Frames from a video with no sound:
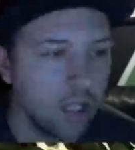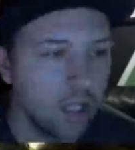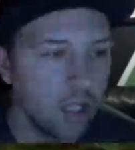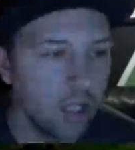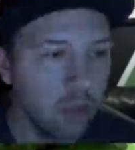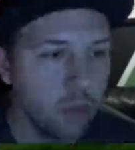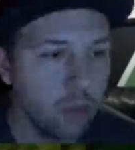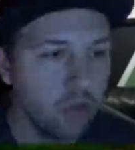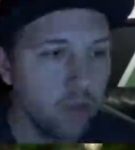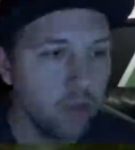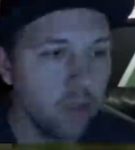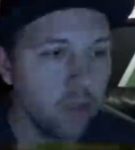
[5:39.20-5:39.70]
you kill
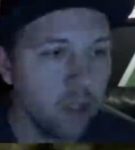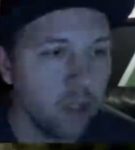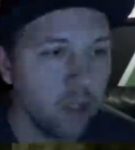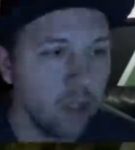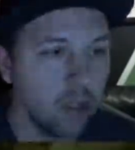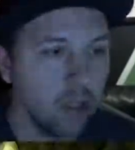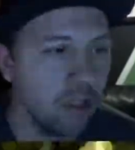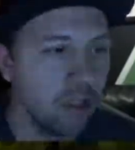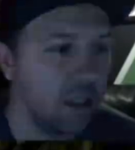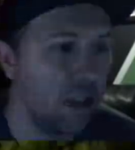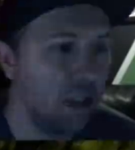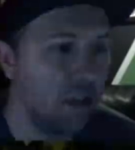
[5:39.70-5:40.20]
them over here,
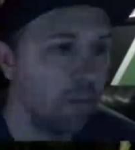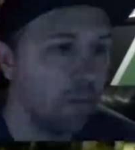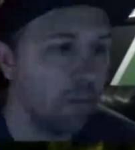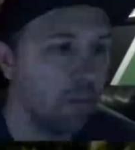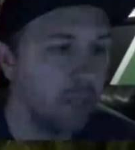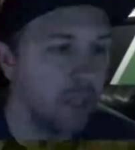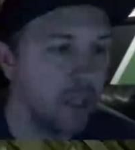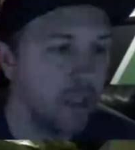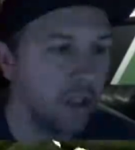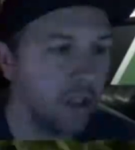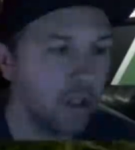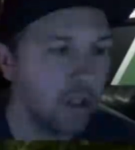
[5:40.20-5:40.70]
you need to
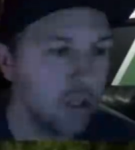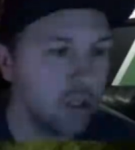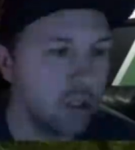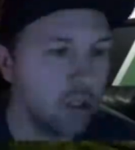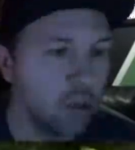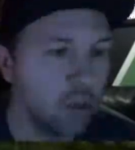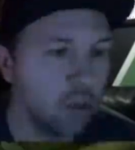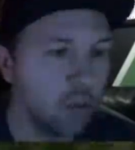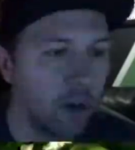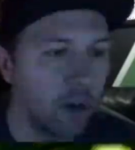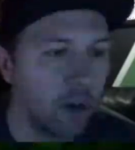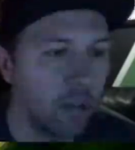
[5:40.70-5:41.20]
make sure you
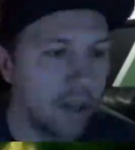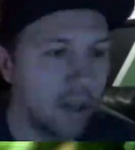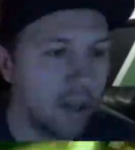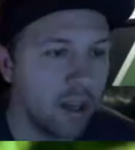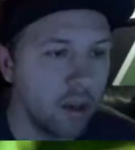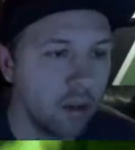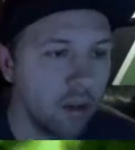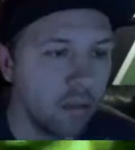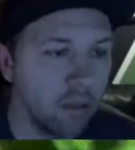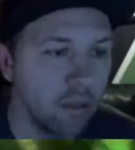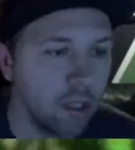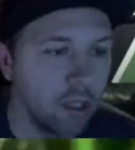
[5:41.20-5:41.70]
go right
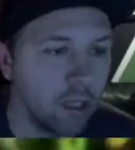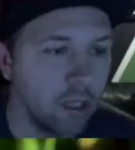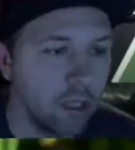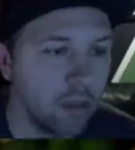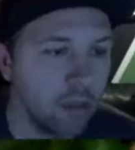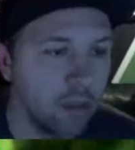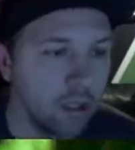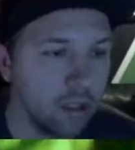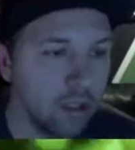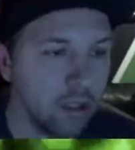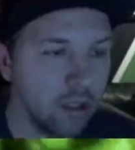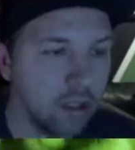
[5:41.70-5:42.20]
back over here,
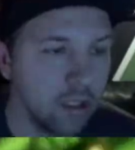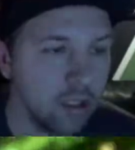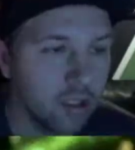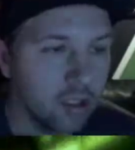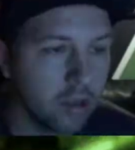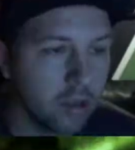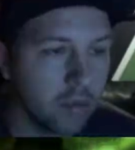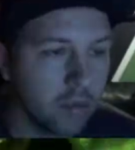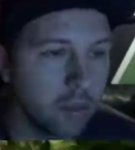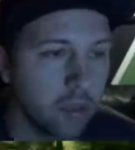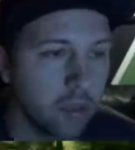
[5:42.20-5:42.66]
because this is